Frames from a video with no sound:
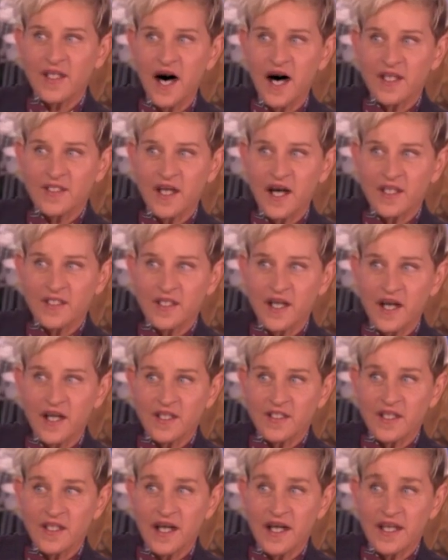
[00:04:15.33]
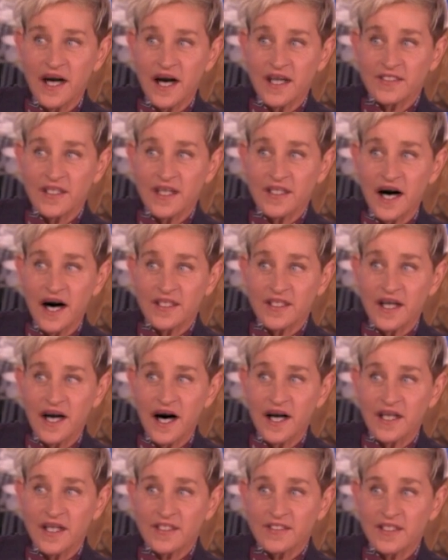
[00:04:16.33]
but especially animals at risk of
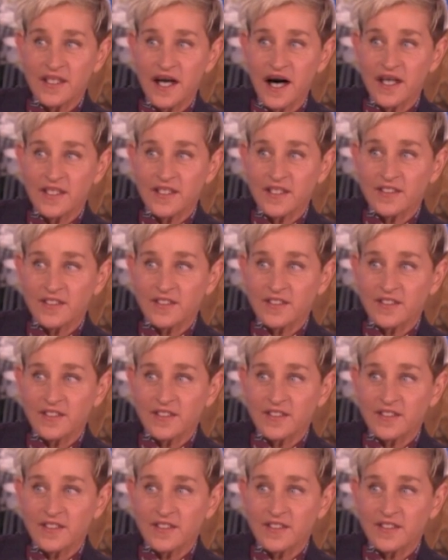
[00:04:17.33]
becoming extinct.